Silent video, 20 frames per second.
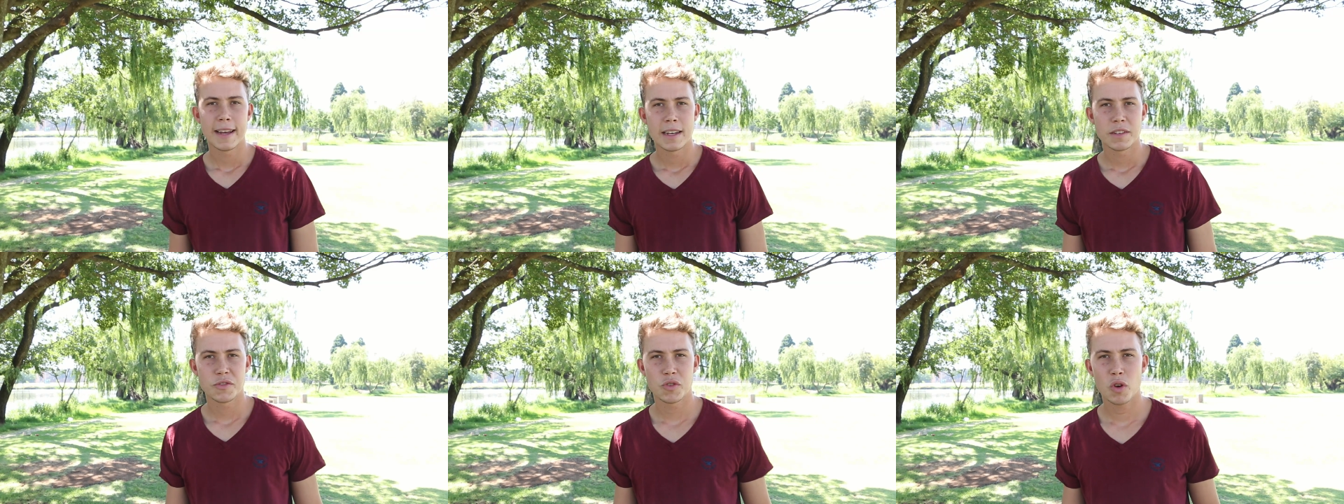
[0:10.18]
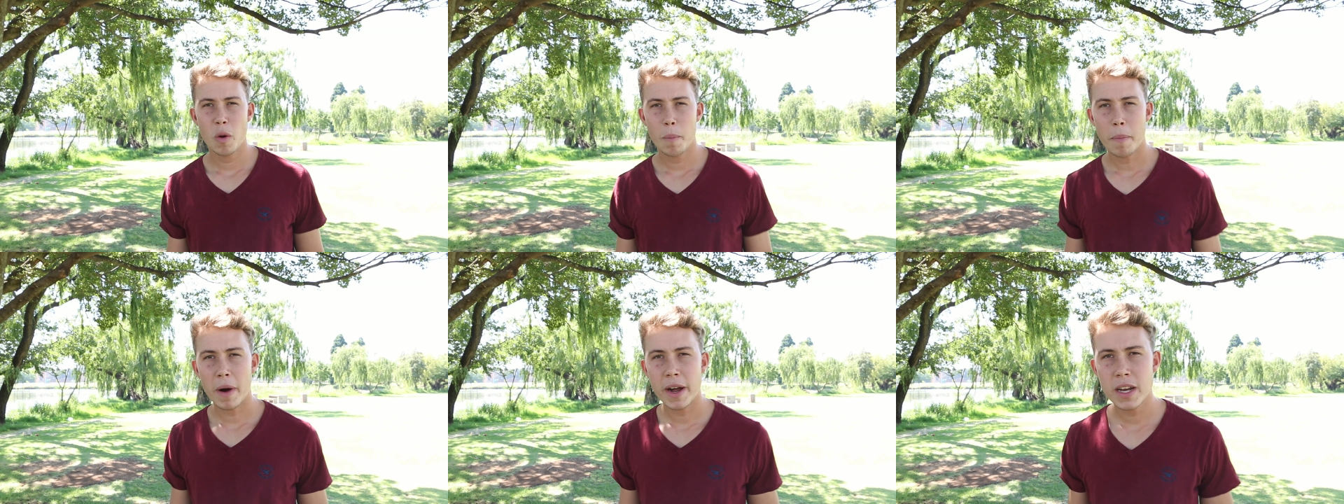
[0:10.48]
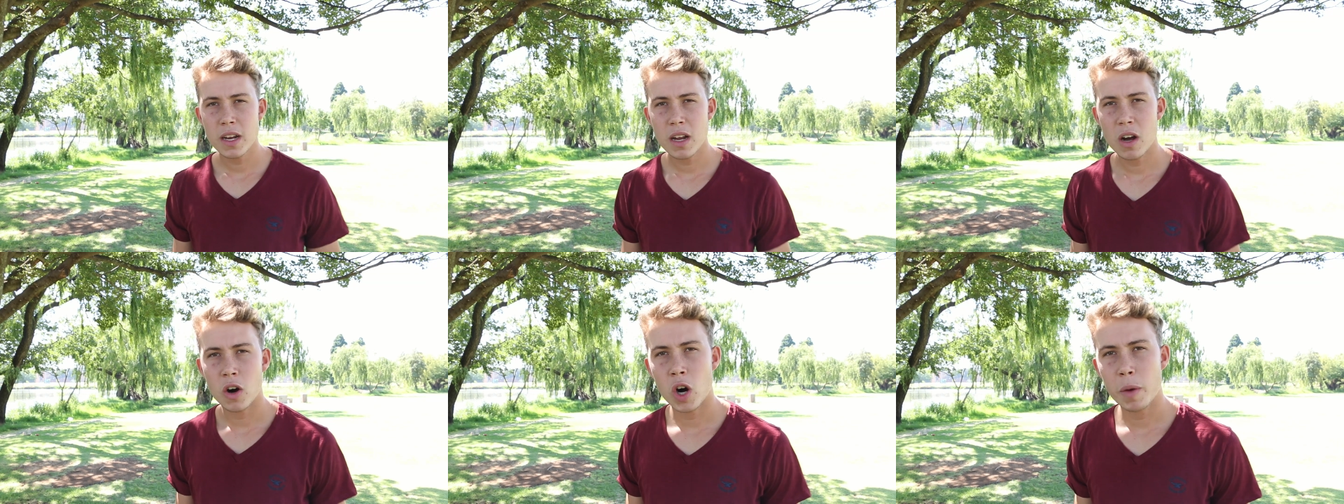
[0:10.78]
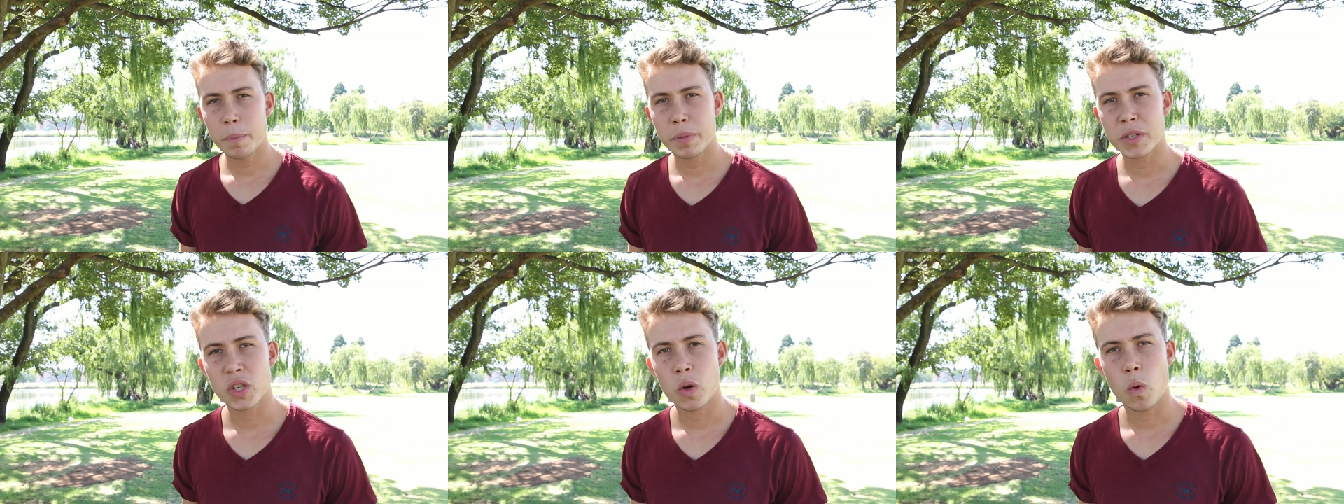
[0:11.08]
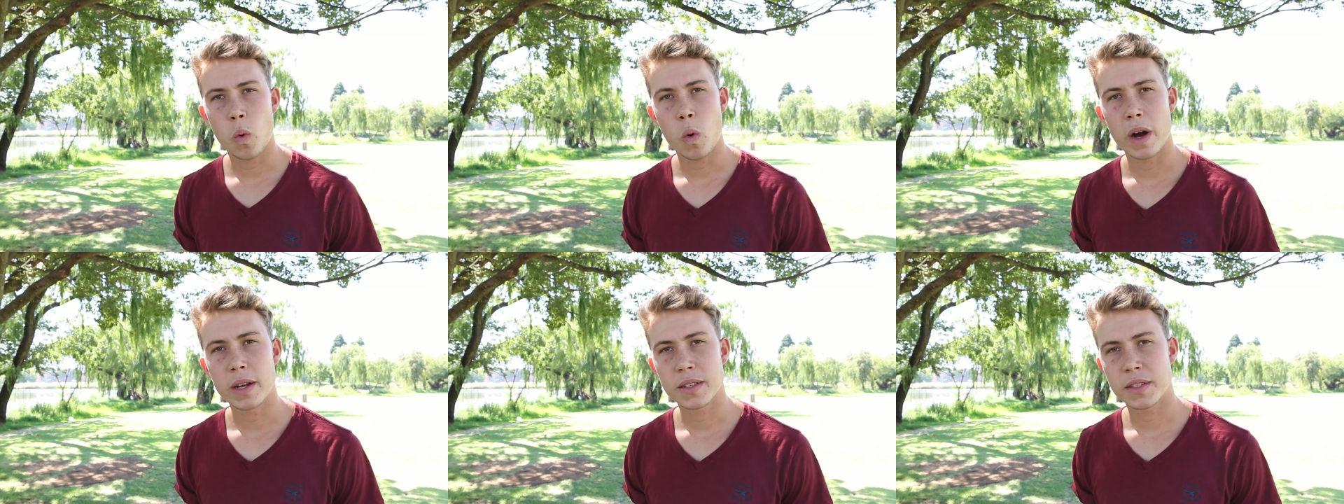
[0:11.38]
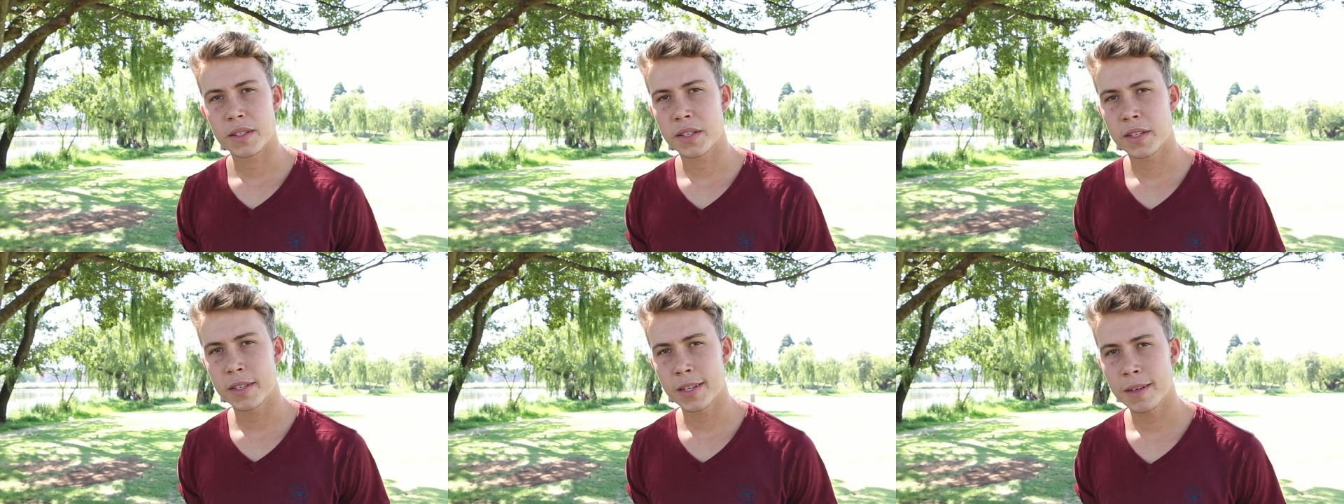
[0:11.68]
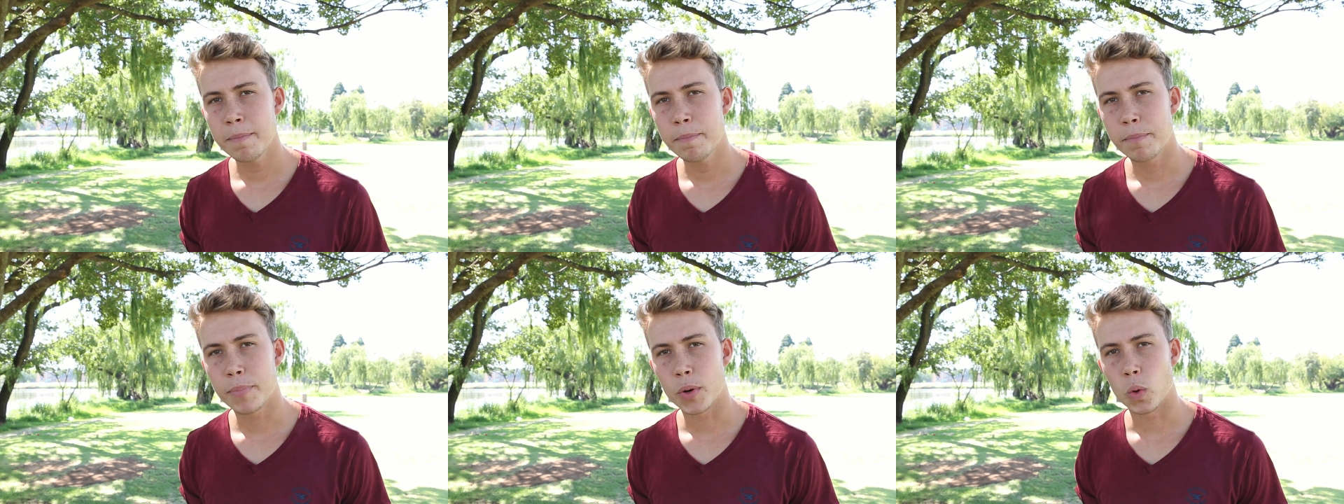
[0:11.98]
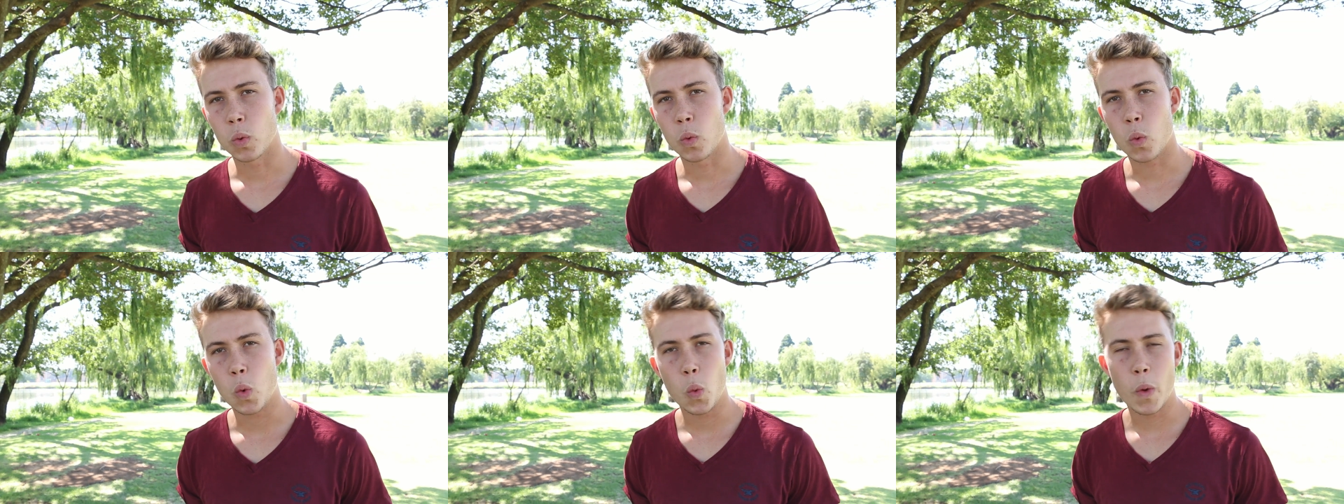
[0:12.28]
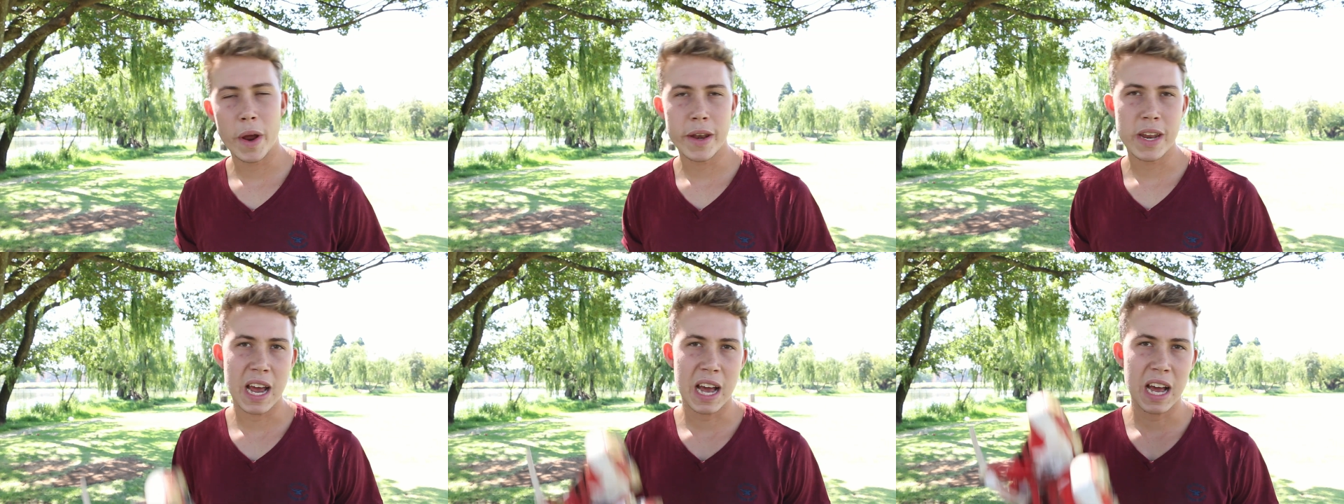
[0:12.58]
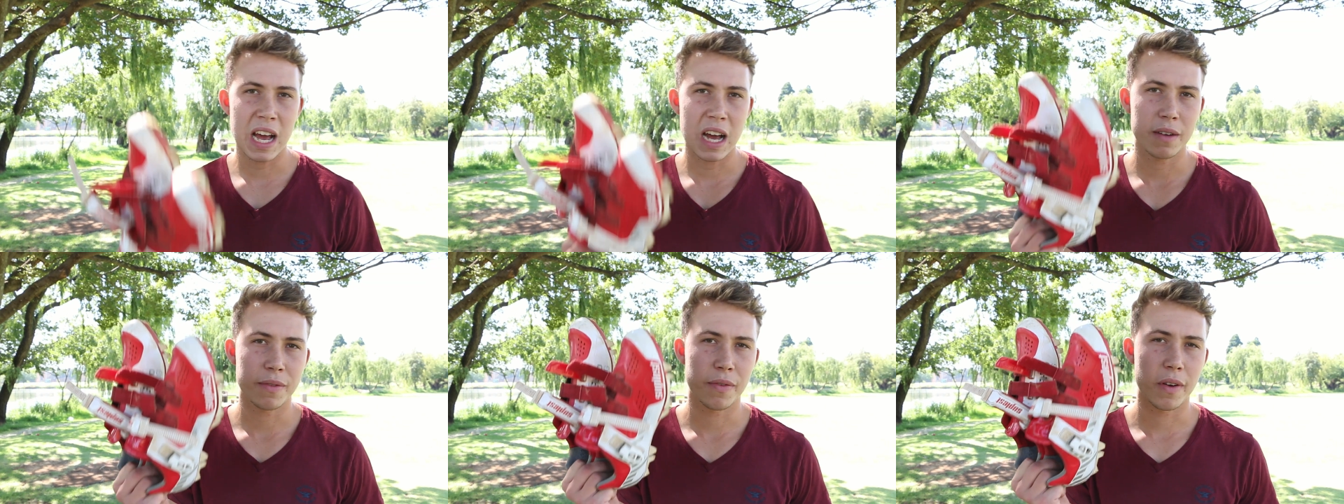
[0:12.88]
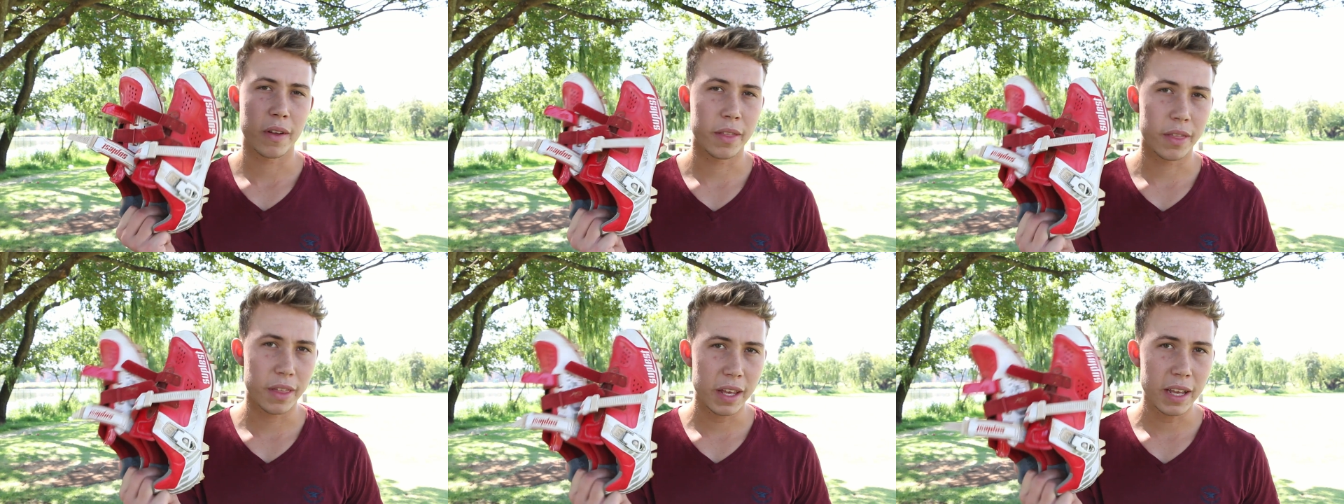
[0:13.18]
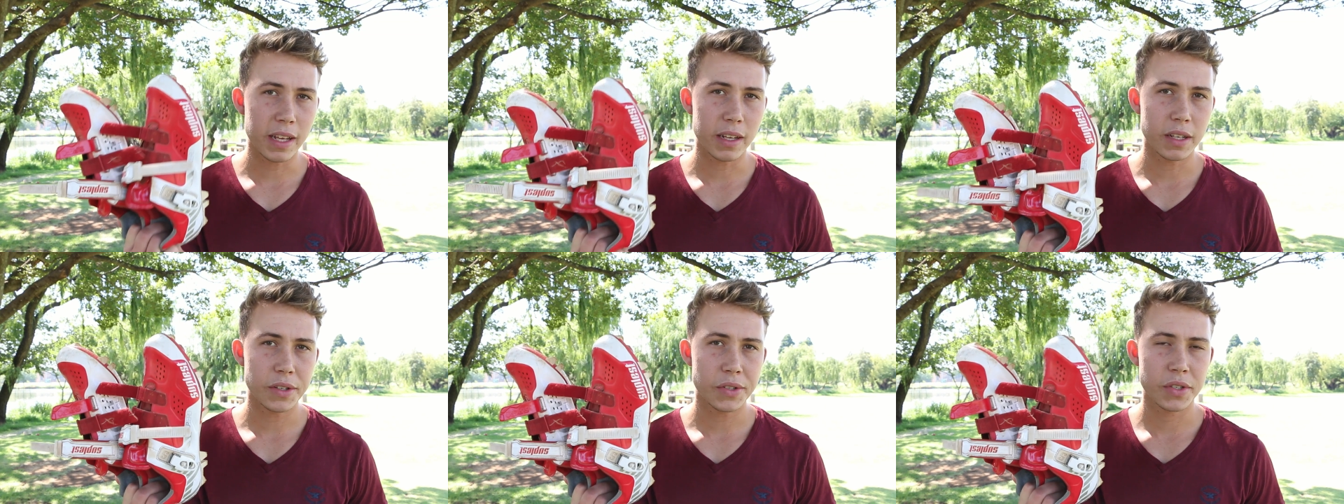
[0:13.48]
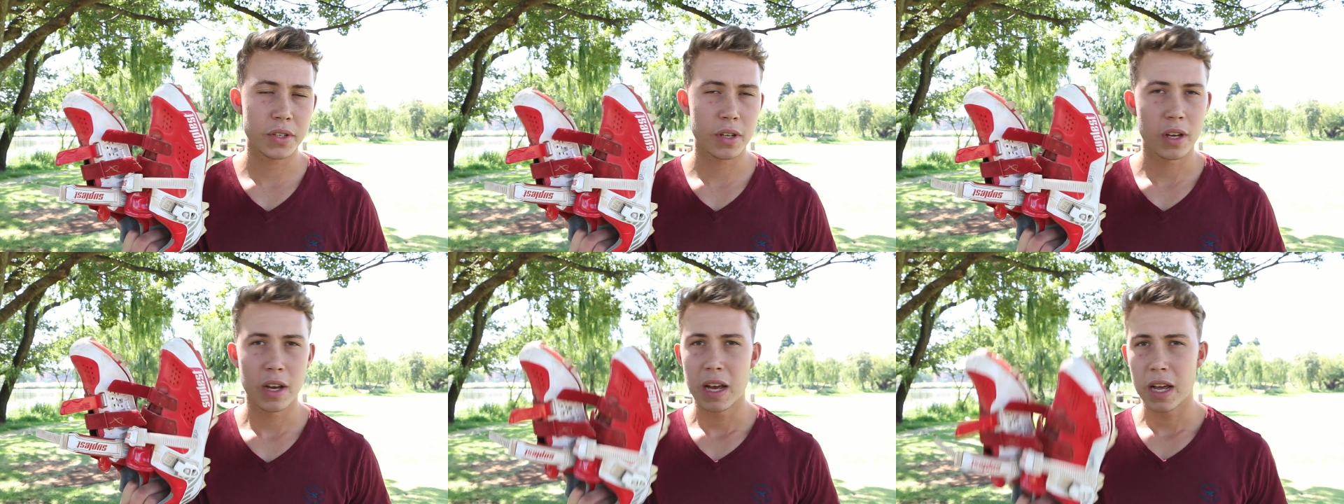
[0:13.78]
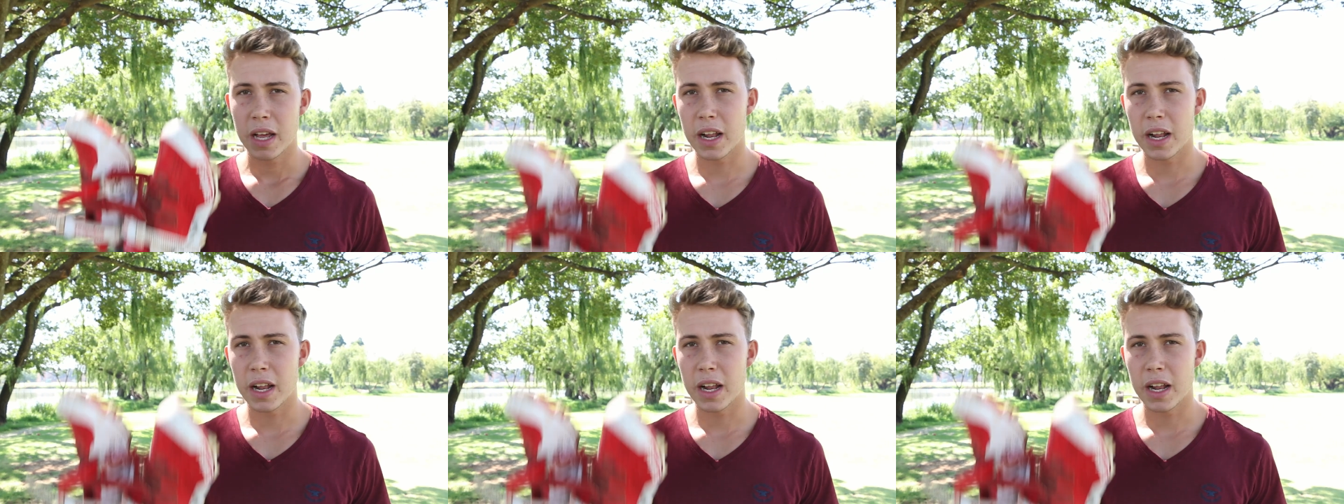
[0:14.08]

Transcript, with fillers: So bunny hop is quite simple when you have these.